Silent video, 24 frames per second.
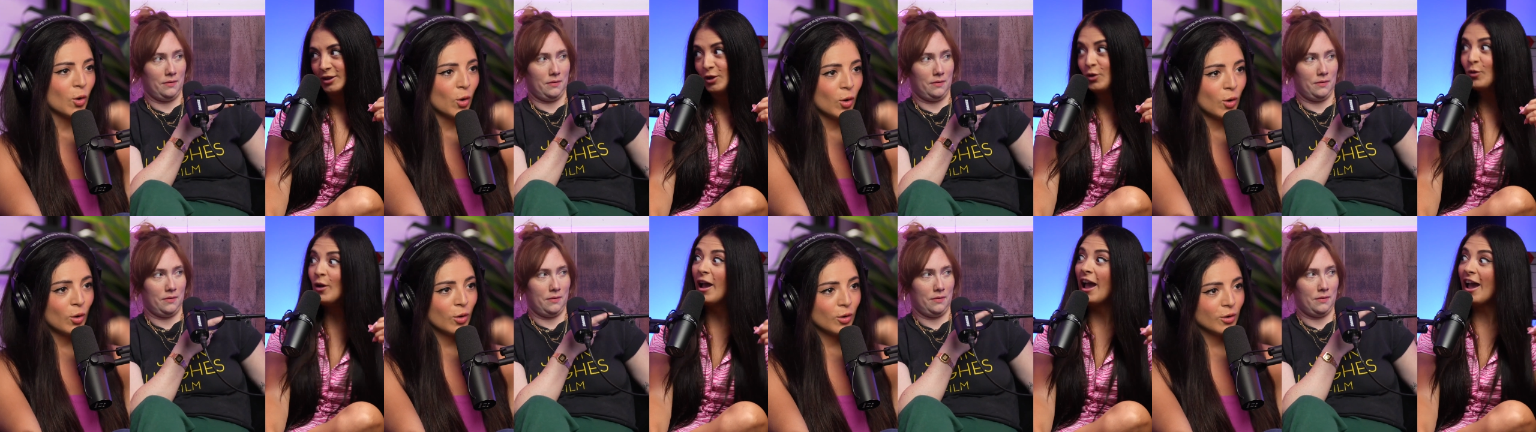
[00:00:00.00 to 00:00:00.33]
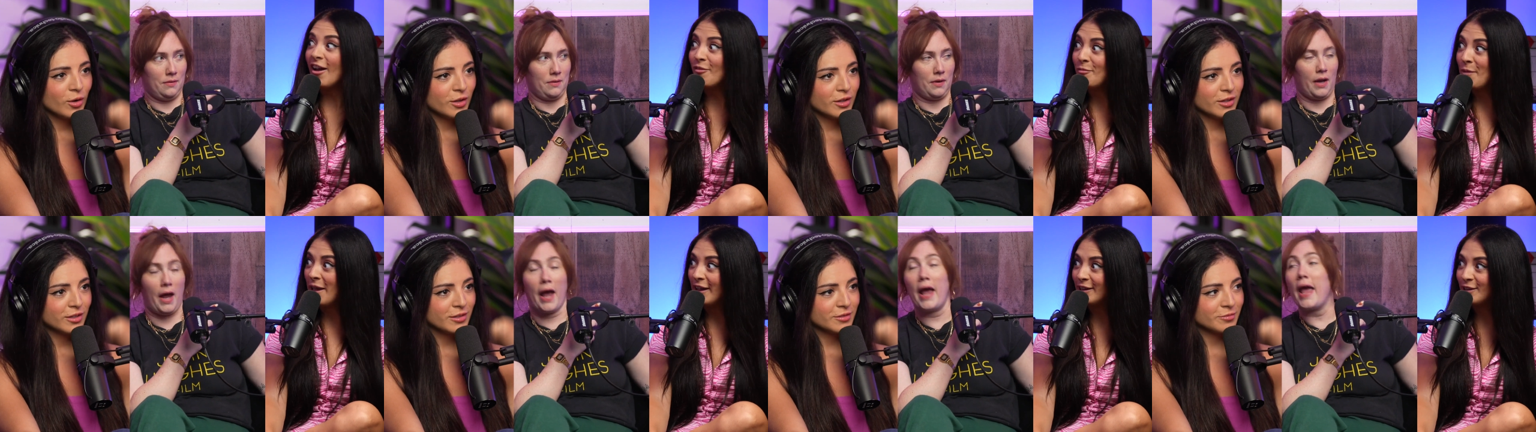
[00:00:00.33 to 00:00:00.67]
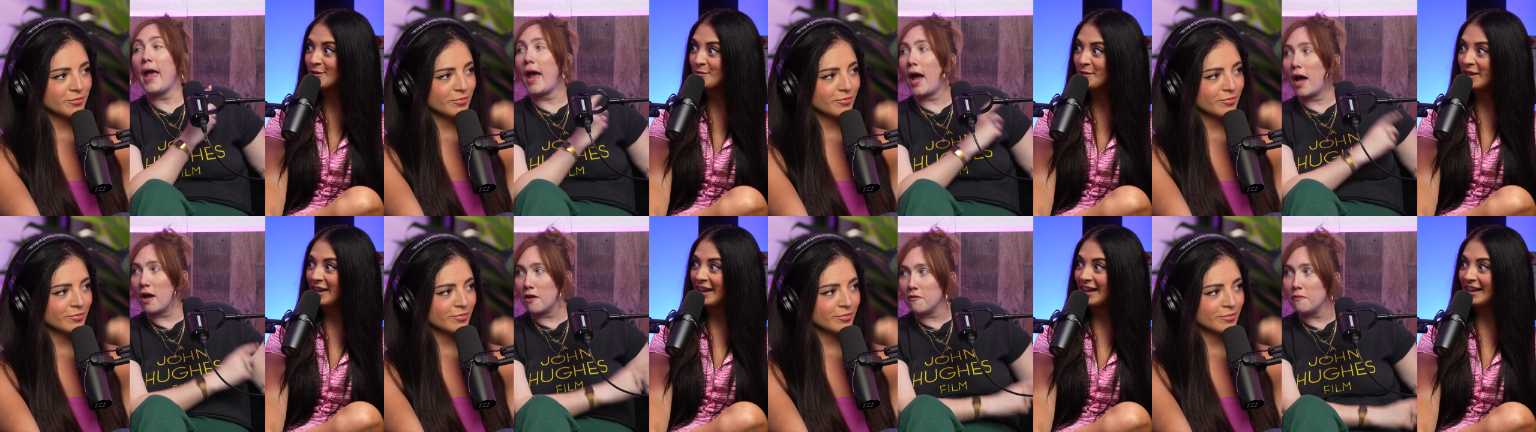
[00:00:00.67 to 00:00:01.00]
Speaker 1: you have pegged I a
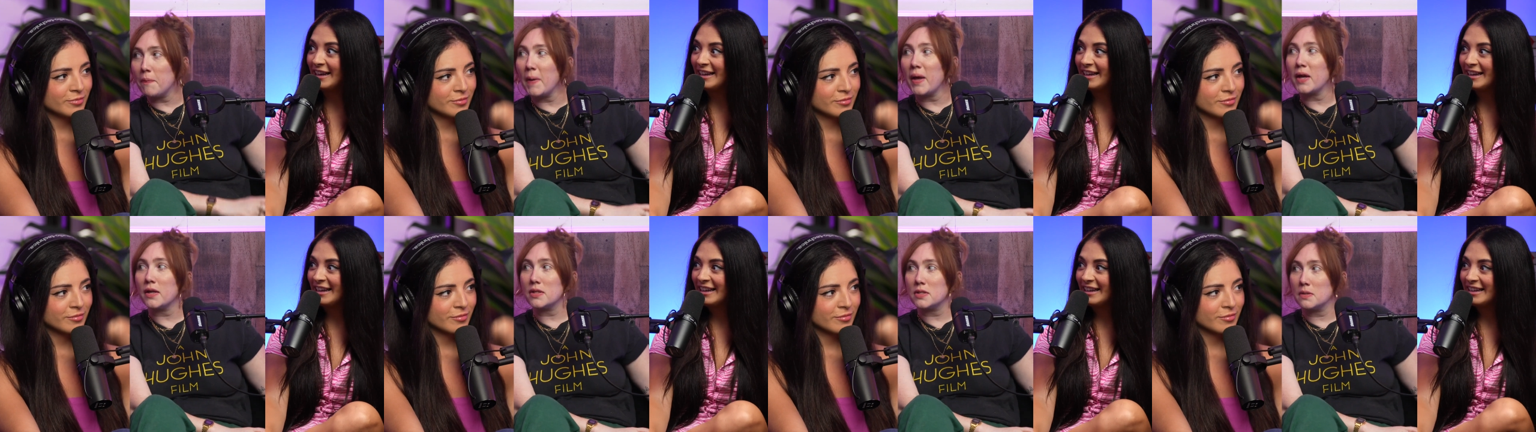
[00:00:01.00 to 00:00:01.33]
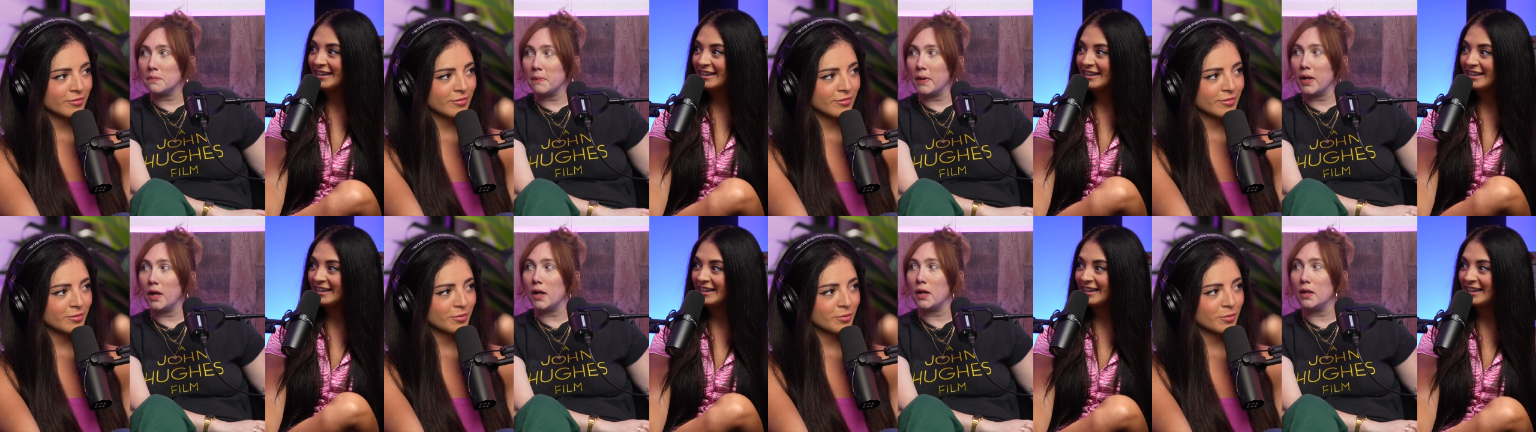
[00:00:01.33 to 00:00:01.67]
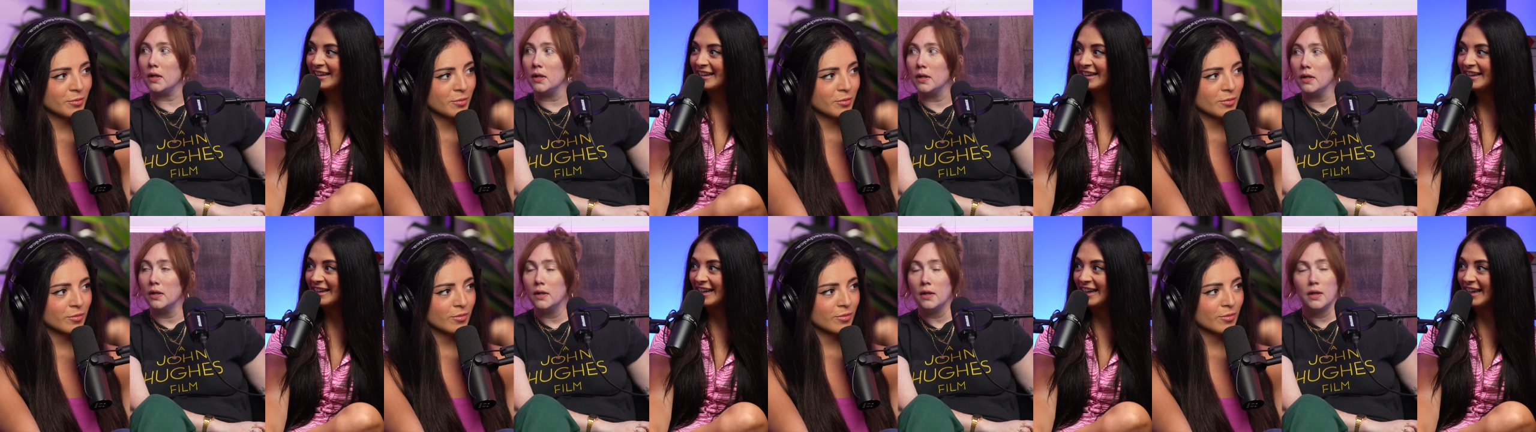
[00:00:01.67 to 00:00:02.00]
man I've pegged a man
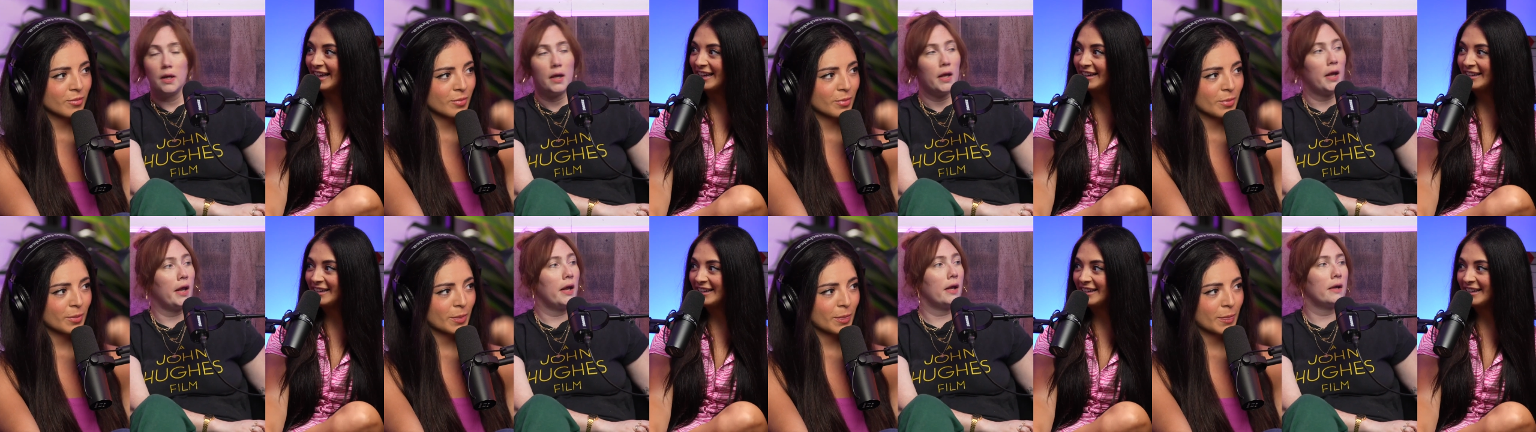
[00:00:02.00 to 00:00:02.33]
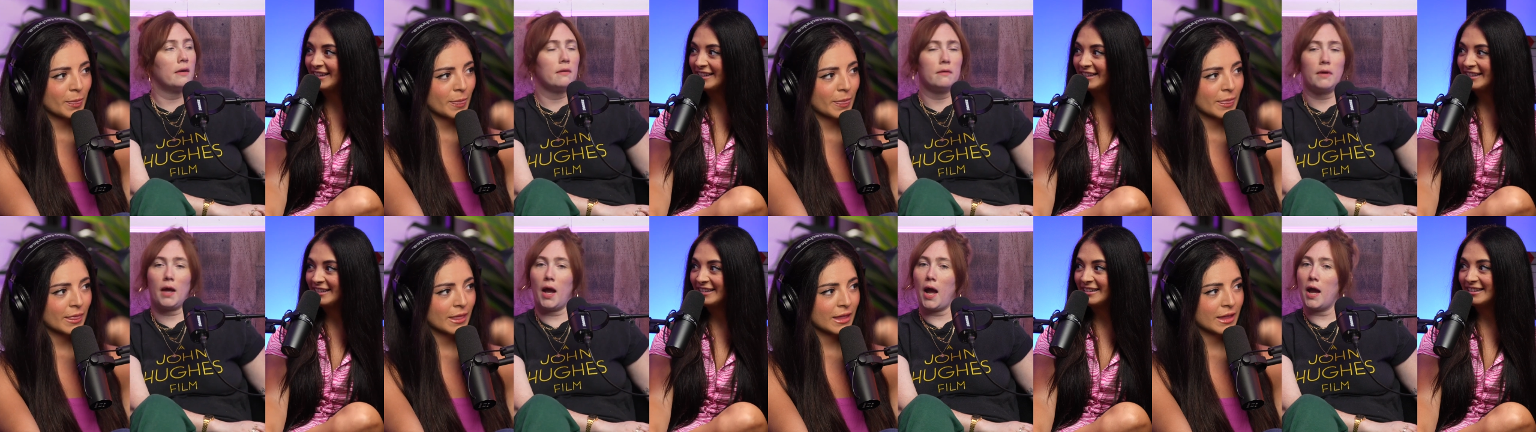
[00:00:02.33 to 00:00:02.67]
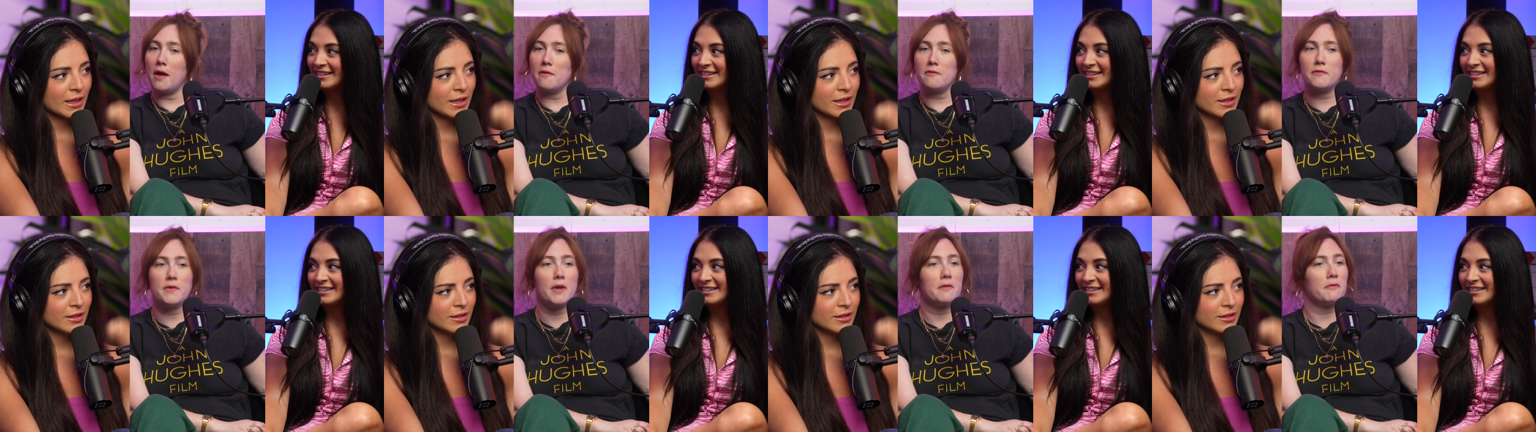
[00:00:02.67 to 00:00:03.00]
and and
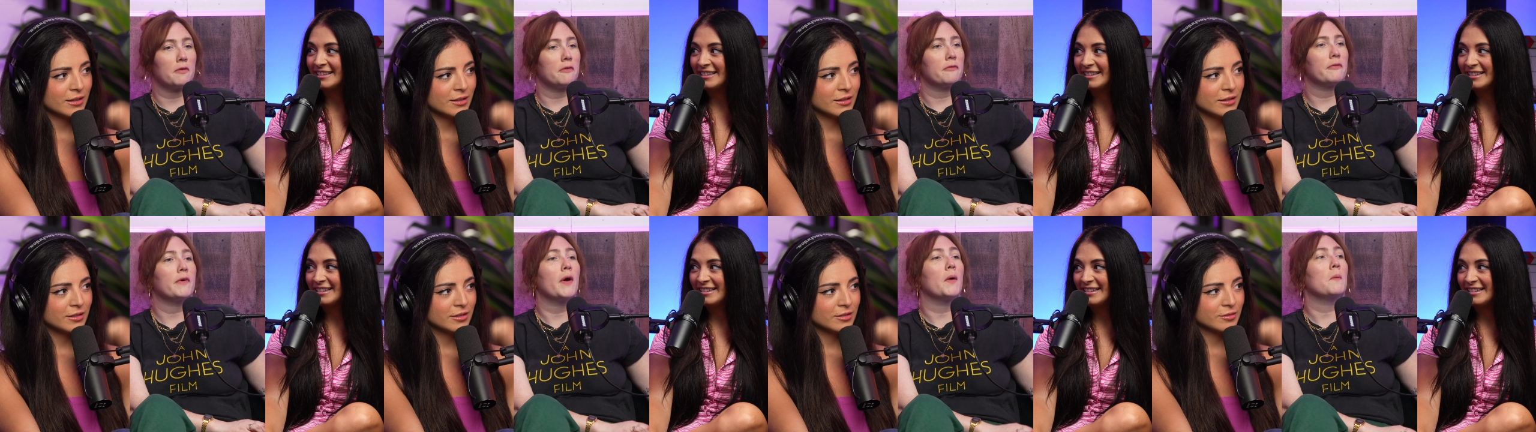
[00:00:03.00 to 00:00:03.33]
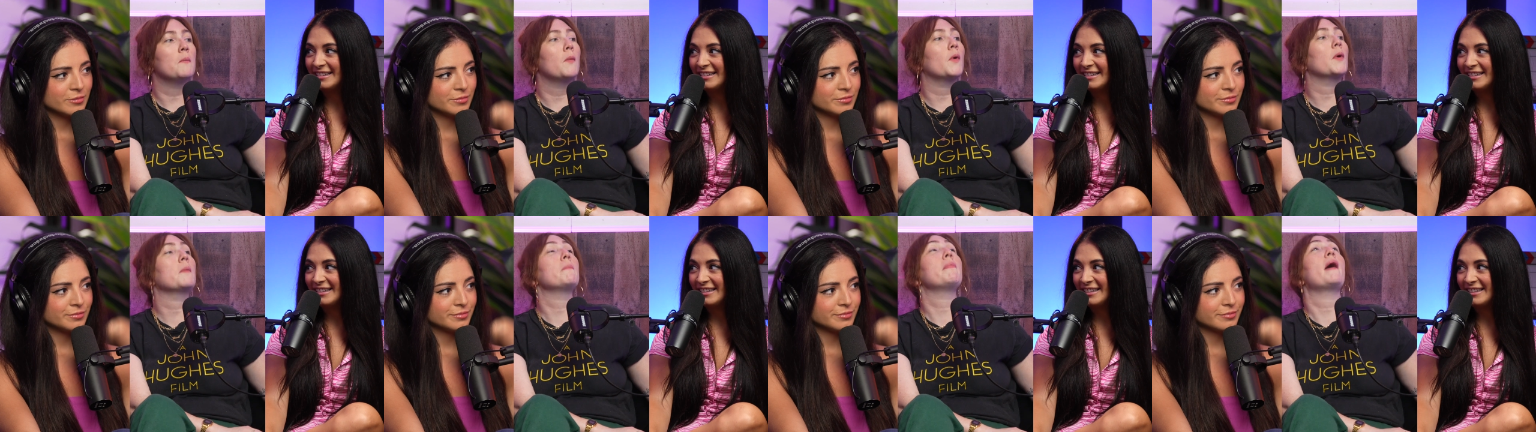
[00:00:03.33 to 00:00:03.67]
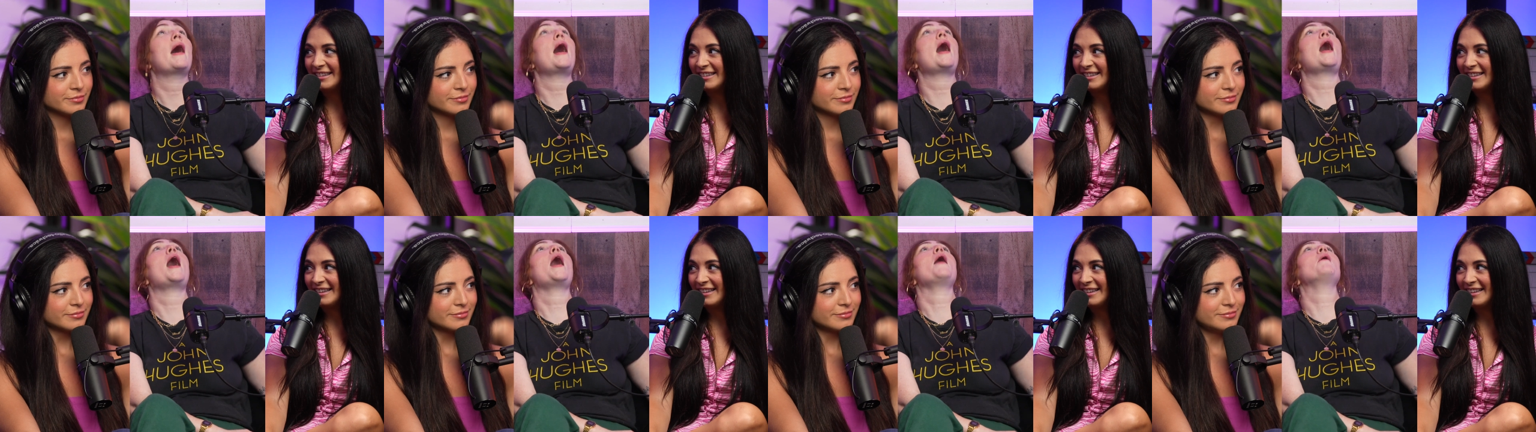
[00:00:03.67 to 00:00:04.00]
i've never felt more
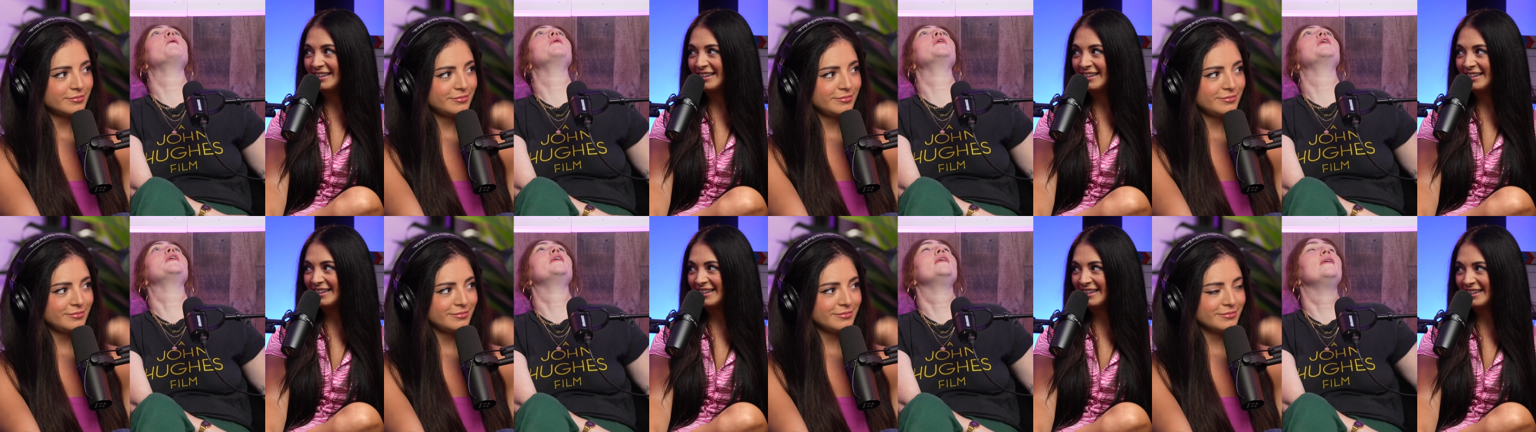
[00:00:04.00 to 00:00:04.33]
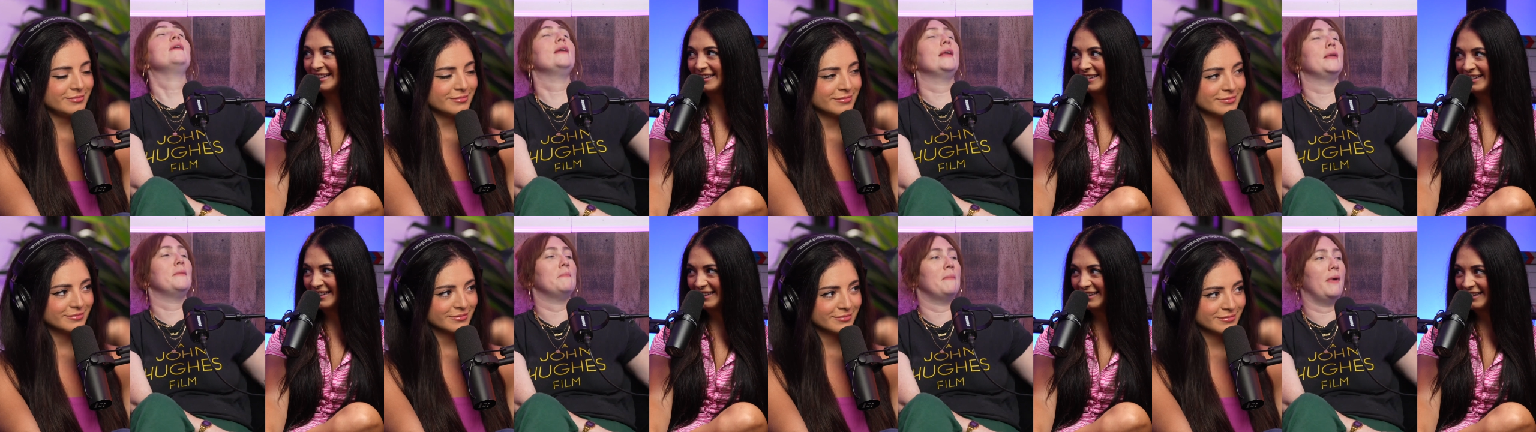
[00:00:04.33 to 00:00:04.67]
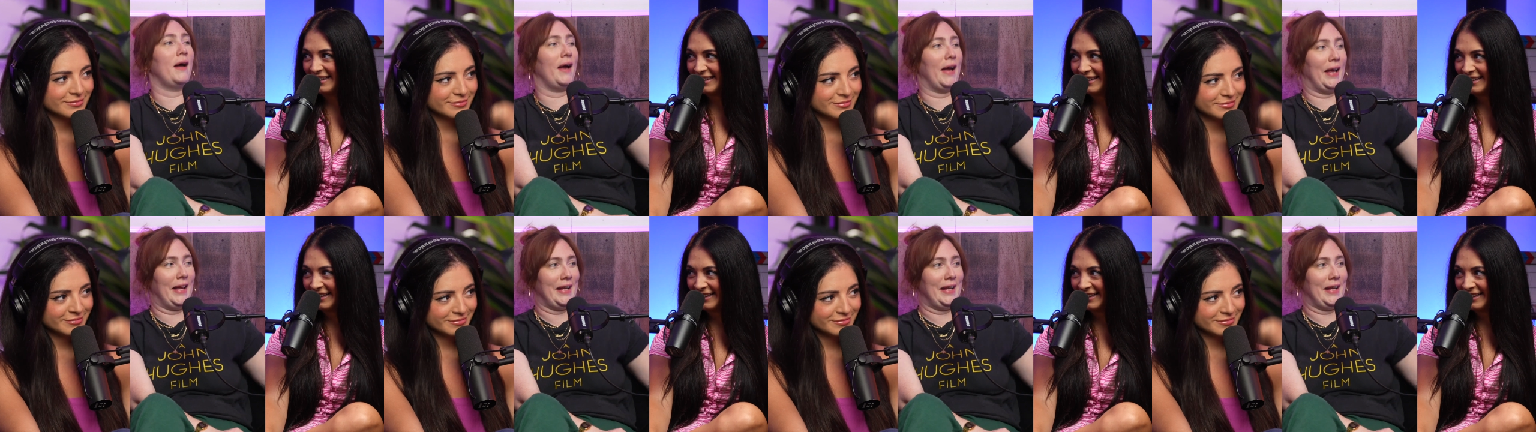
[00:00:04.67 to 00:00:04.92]
power in my